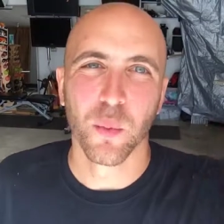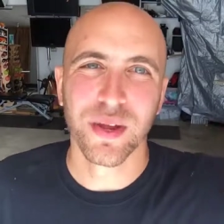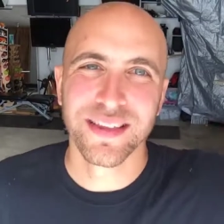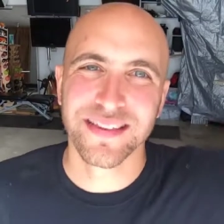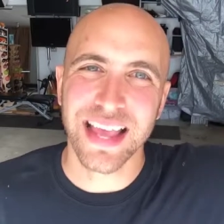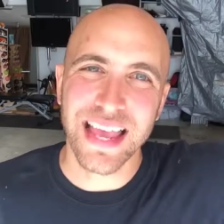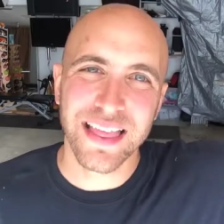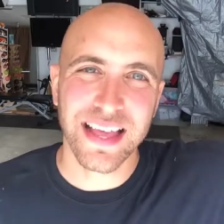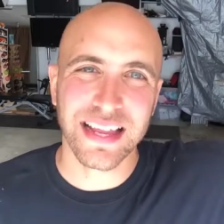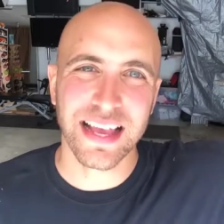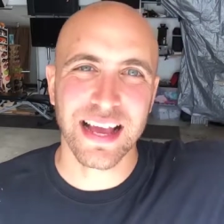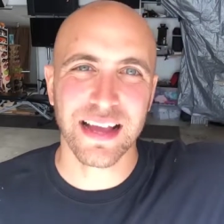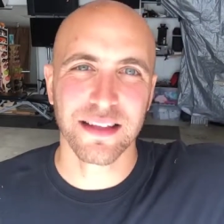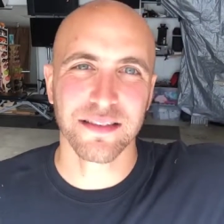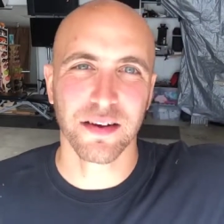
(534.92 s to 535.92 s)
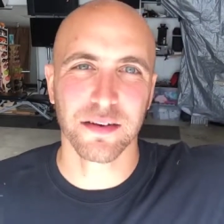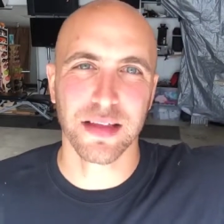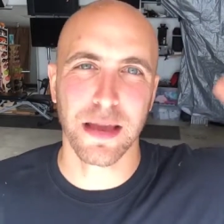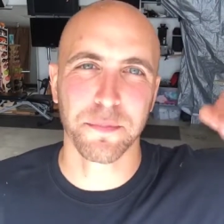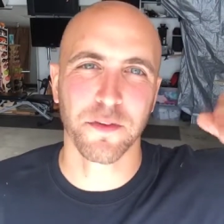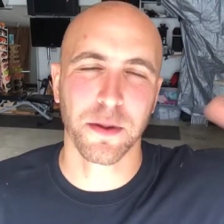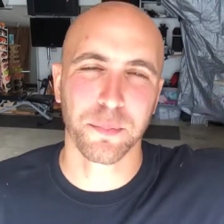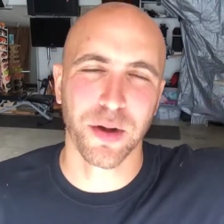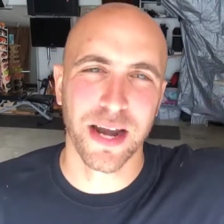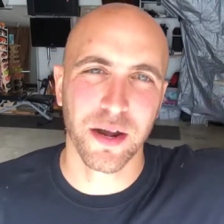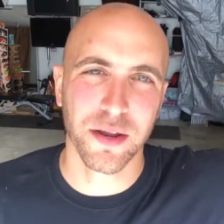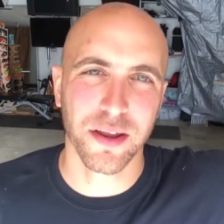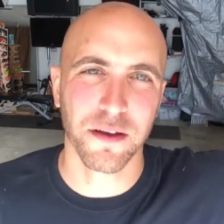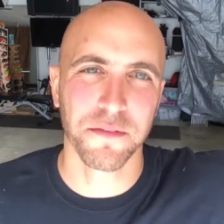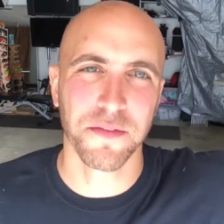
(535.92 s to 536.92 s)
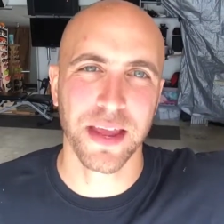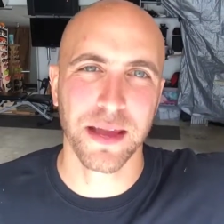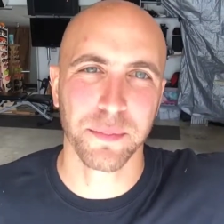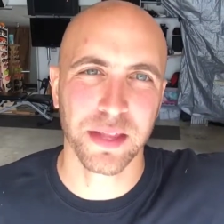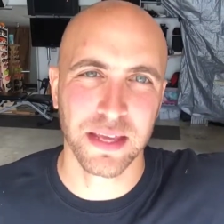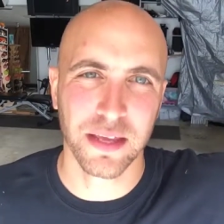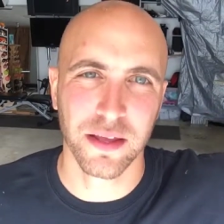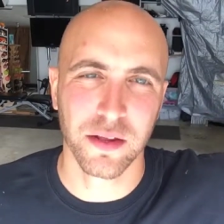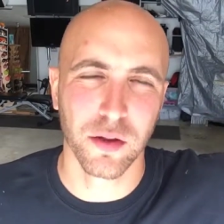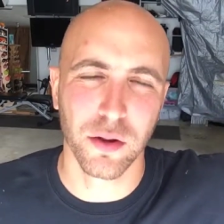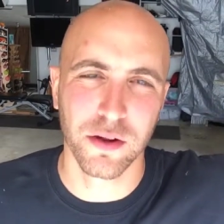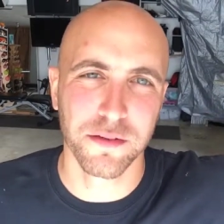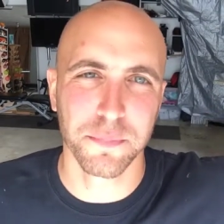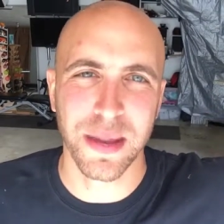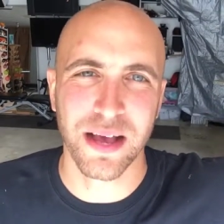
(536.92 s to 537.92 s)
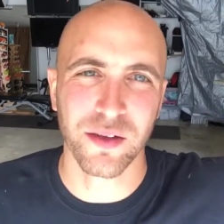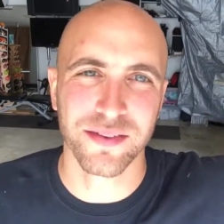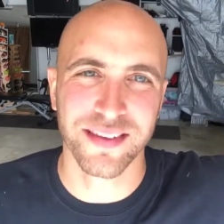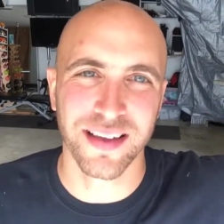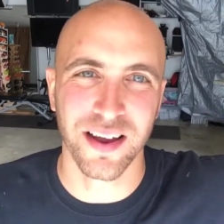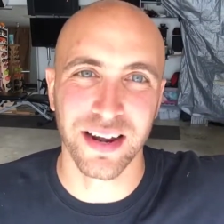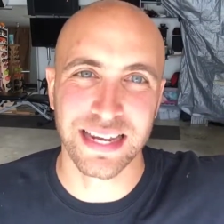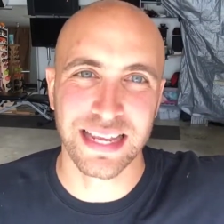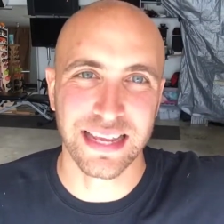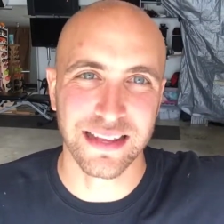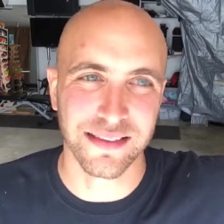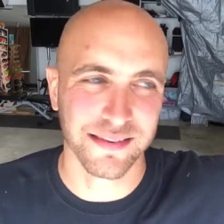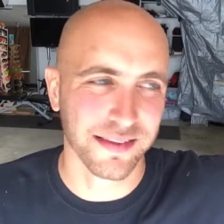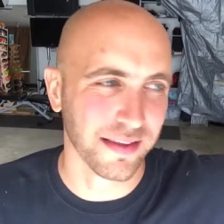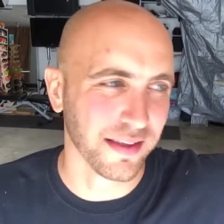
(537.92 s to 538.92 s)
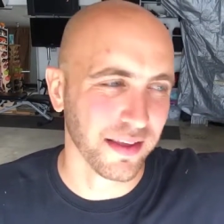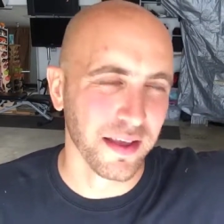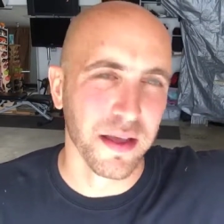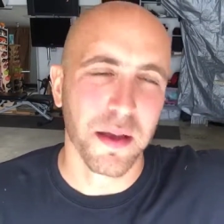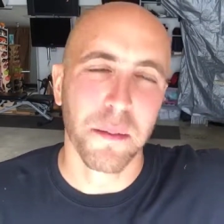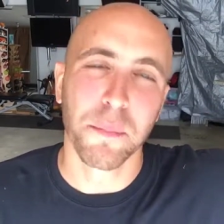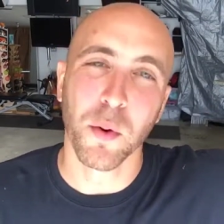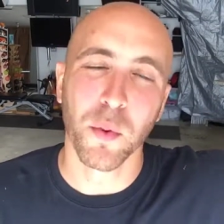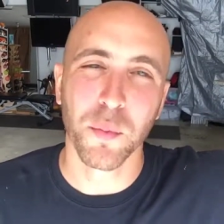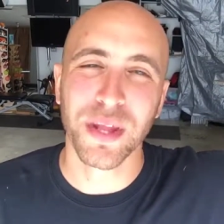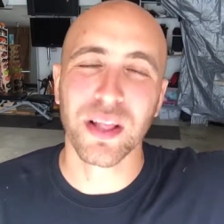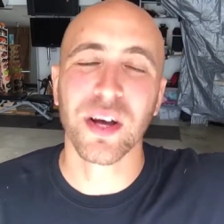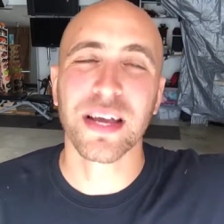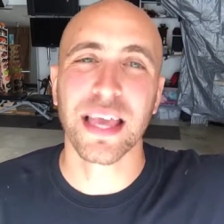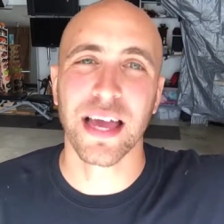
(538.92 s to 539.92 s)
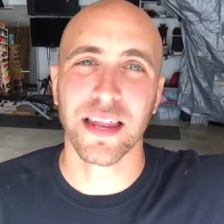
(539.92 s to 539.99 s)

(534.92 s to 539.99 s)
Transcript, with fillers: We say that God's our top of our priority, our family, you know, our spouse, our kids. But when we look